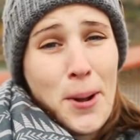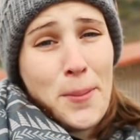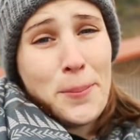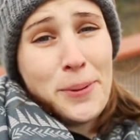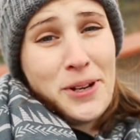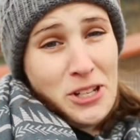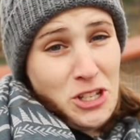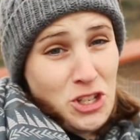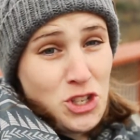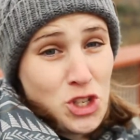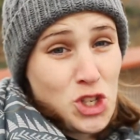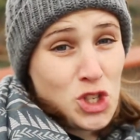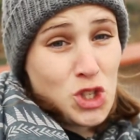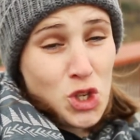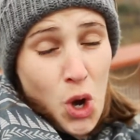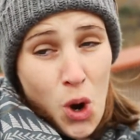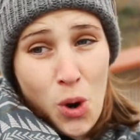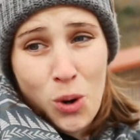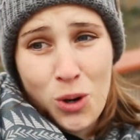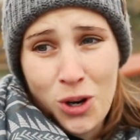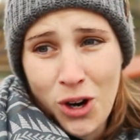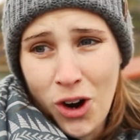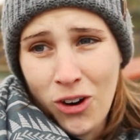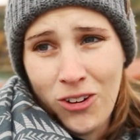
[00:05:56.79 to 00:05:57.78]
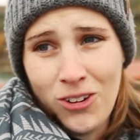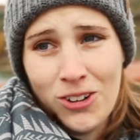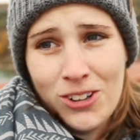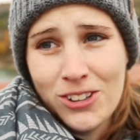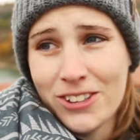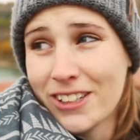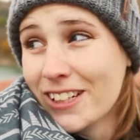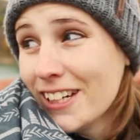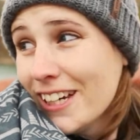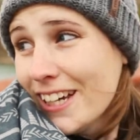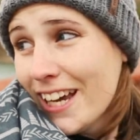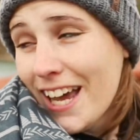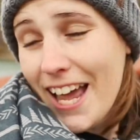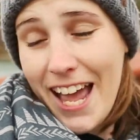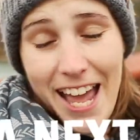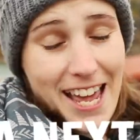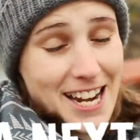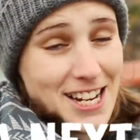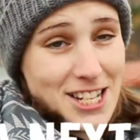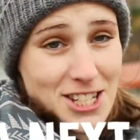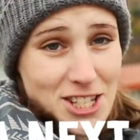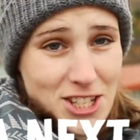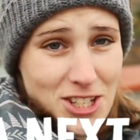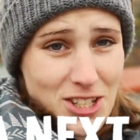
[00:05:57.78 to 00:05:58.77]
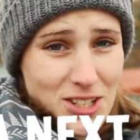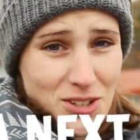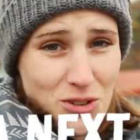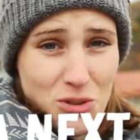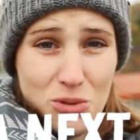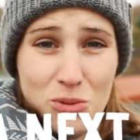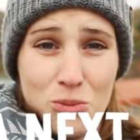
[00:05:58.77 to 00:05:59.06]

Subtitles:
but it's so cold and it's